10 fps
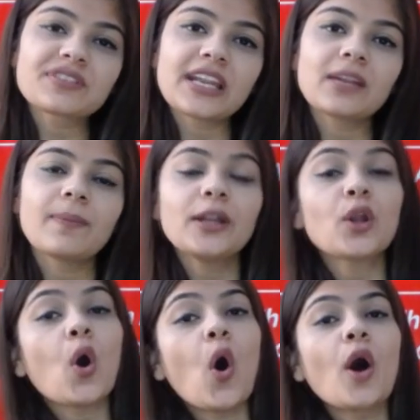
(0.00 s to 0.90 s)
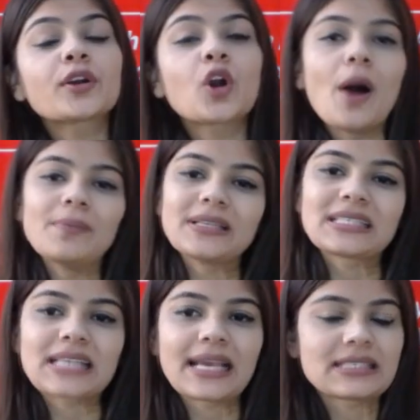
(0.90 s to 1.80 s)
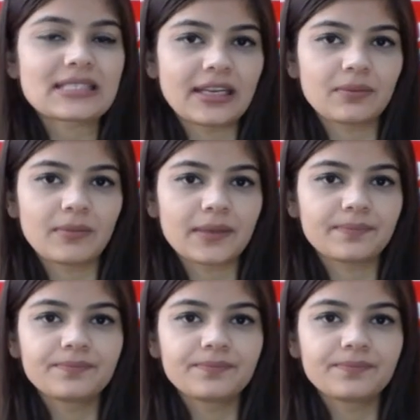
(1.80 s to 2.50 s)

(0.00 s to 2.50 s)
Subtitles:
statement or common size statement.